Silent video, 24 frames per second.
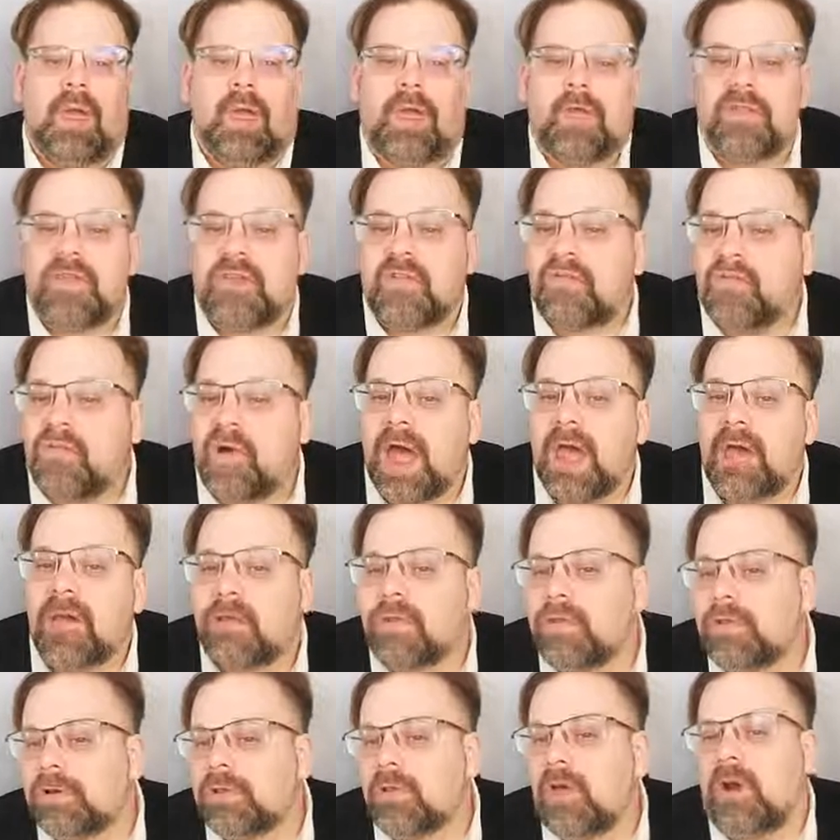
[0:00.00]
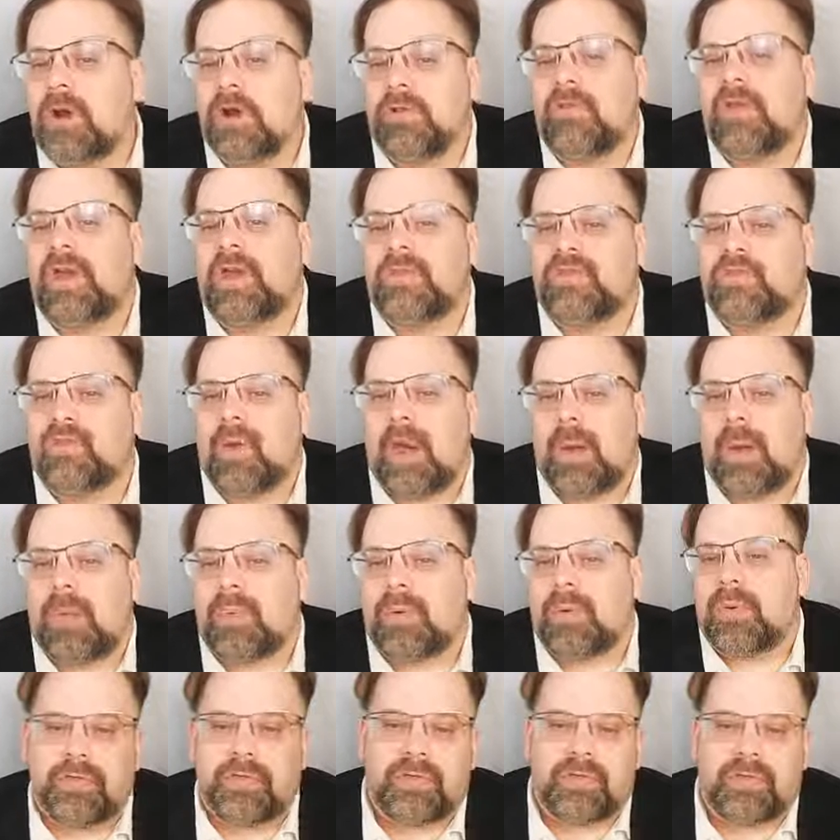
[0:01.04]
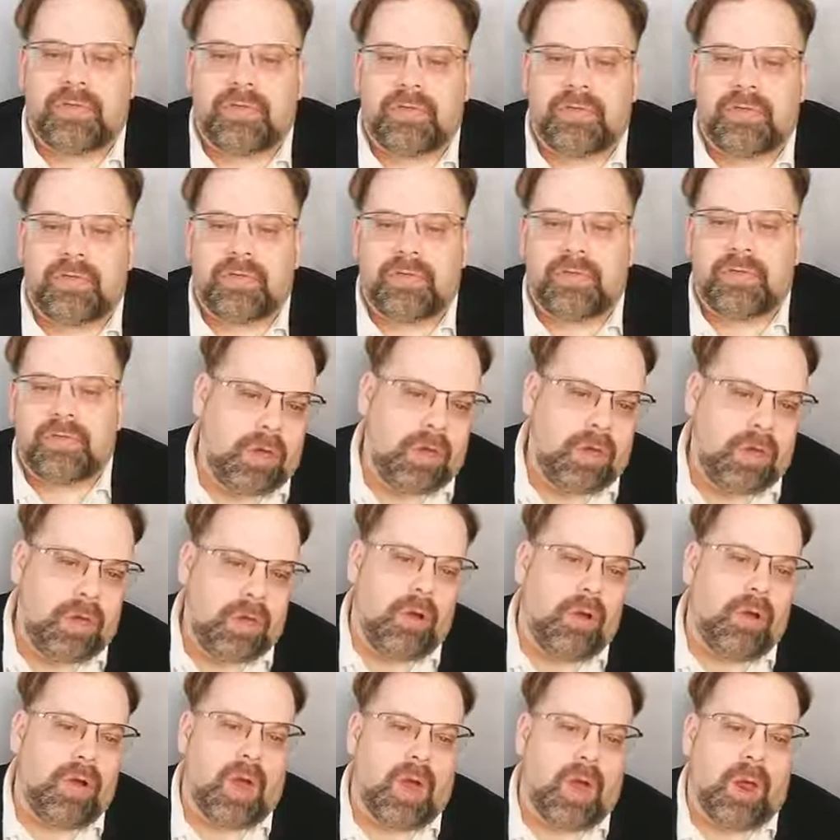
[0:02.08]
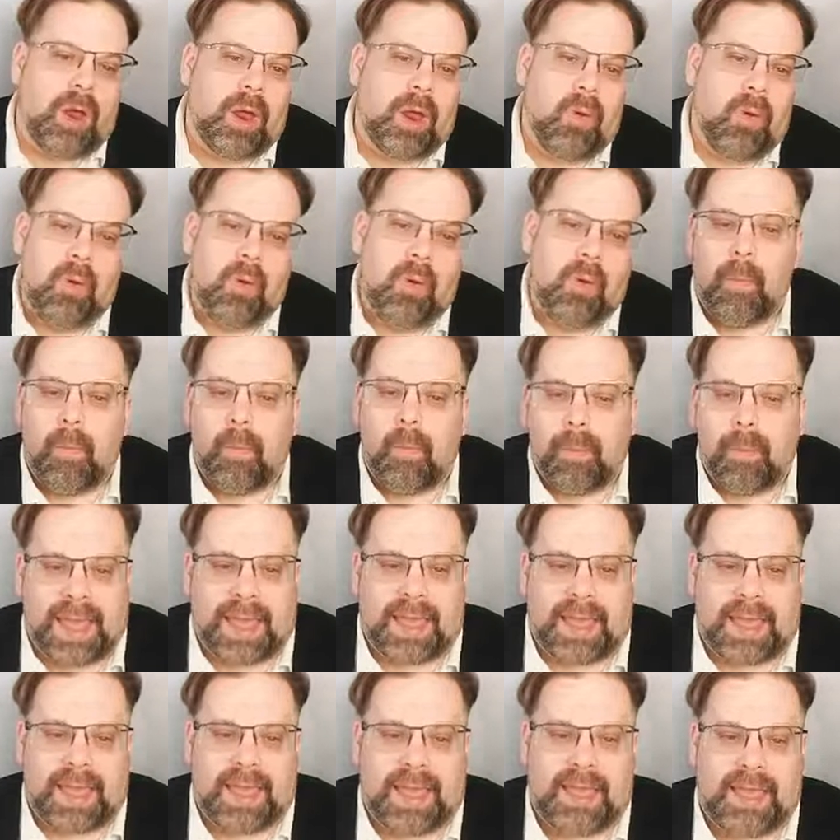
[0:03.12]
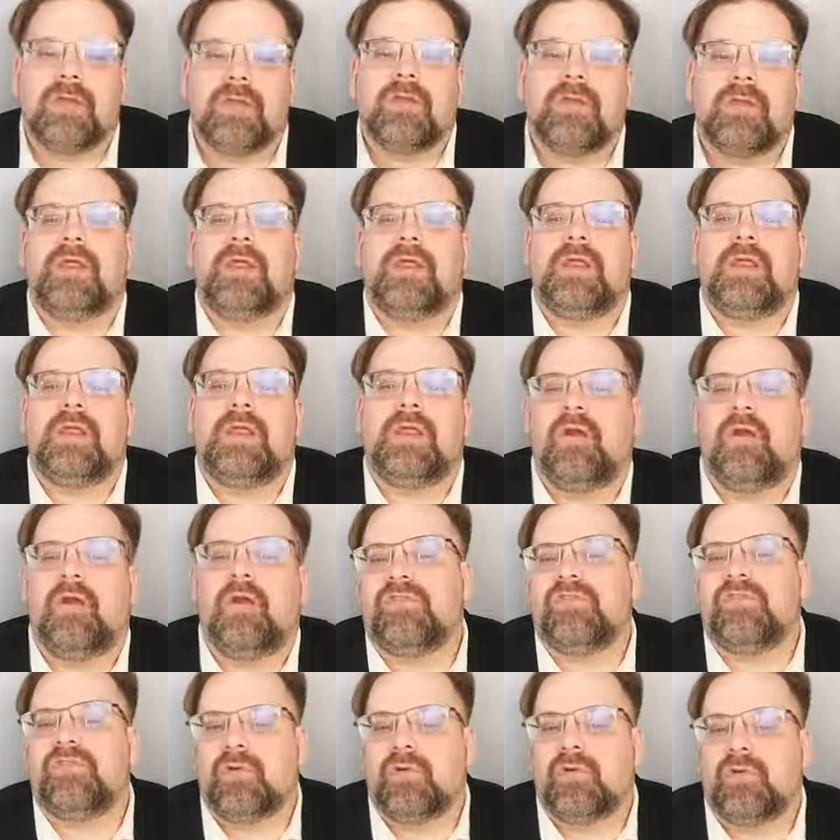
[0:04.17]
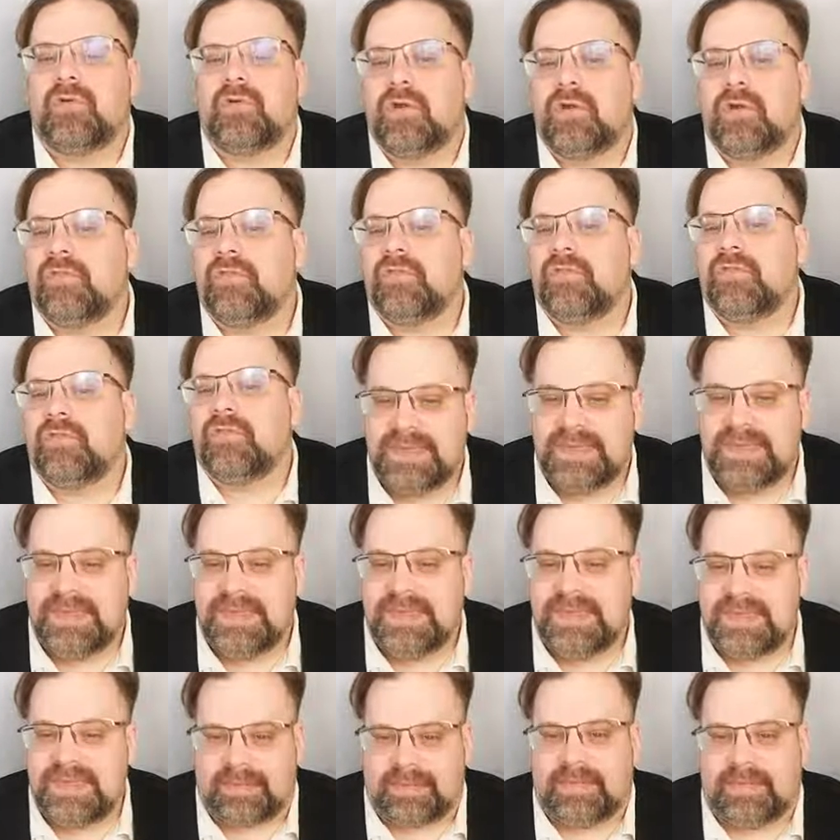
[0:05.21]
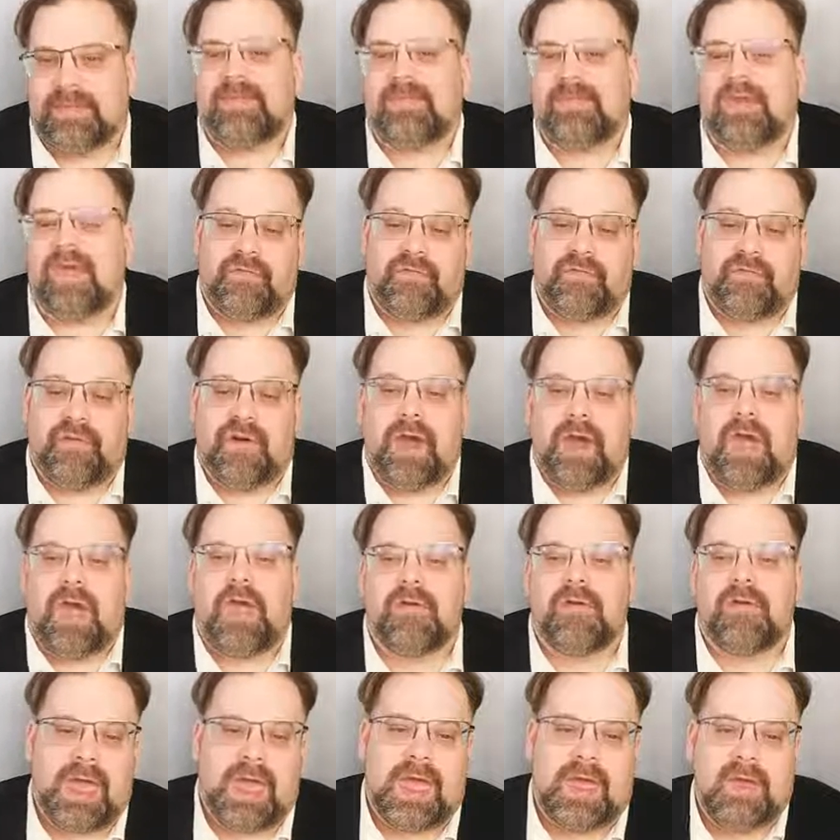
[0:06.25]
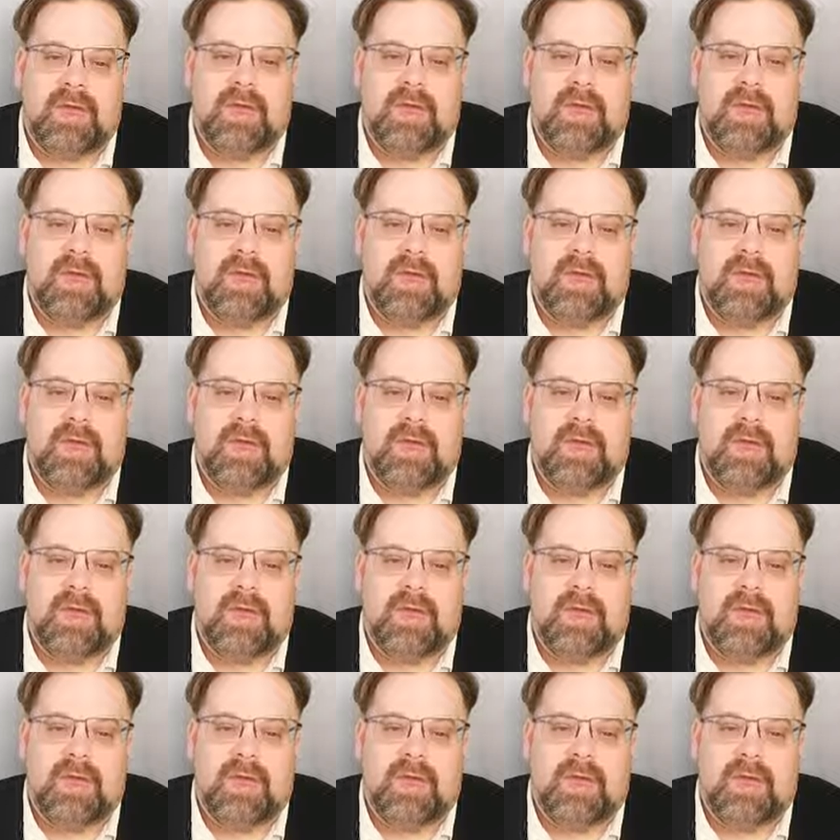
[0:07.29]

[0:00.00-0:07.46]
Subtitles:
They fire their long-range weapons, then wheel and pull back, trading territory for distance, and fire again,